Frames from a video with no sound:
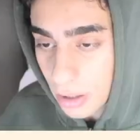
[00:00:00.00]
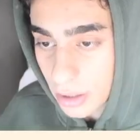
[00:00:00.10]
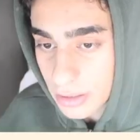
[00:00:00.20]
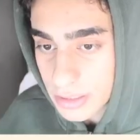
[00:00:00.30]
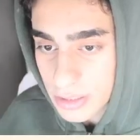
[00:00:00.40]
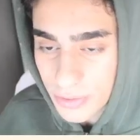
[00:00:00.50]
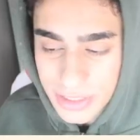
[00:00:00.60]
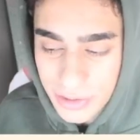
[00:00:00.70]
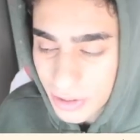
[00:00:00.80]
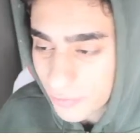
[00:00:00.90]
it is. I
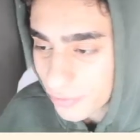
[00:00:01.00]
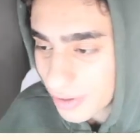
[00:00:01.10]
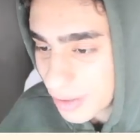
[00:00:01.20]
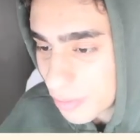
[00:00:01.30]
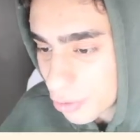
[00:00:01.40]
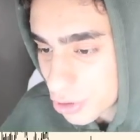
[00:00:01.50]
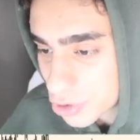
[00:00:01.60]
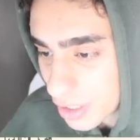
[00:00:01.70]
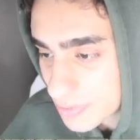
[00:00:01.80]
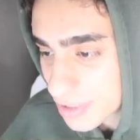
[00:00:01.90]
wasn't looking for any more
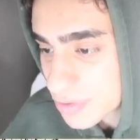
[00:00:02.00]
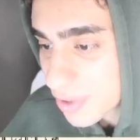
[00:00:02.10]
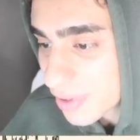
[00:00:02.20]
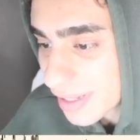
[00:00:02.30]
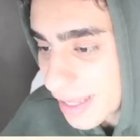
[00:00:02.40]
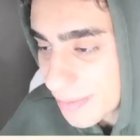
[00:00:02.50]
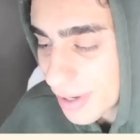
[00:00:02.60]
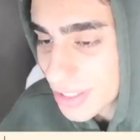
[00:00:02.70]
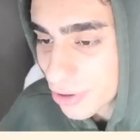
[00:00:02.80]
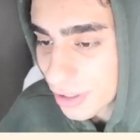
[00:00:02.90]
trades because we already hit
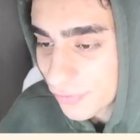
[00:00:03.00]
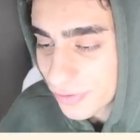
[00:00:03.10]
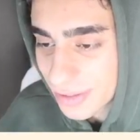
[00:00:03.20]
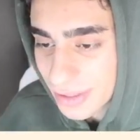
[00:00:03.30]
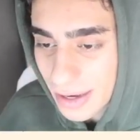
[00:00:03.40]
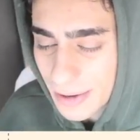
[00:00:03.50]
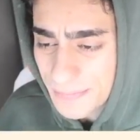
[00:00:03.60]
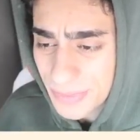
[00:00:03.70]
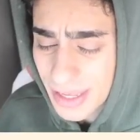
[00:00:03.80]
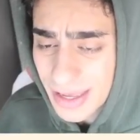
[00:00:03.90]
my target for the day.
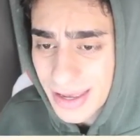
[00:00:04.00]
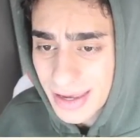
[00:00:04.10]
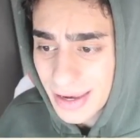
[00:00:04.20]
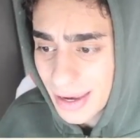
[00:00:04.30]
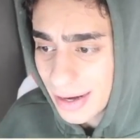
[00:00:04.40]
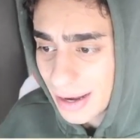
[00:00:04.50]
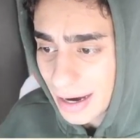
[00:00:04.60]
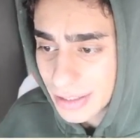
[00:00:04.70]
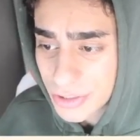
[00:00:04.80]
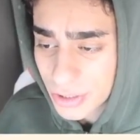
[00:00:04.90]
And
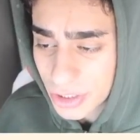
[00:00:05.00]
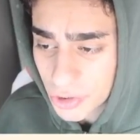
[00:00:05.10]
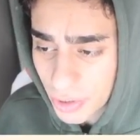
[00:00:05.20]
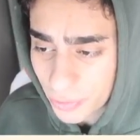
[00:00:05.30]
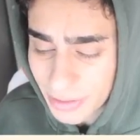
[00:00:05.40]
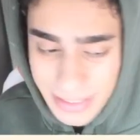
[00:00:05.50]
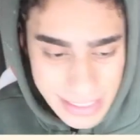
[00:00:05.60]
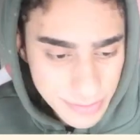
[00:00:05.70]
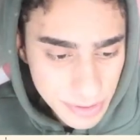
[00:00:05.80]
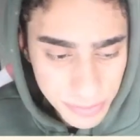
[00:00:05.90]
I took a trade really
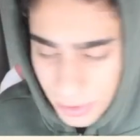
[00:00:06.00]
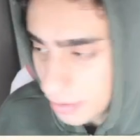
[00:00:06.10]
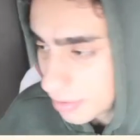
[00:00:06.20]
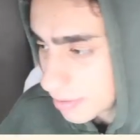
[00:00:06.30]
deep in premium,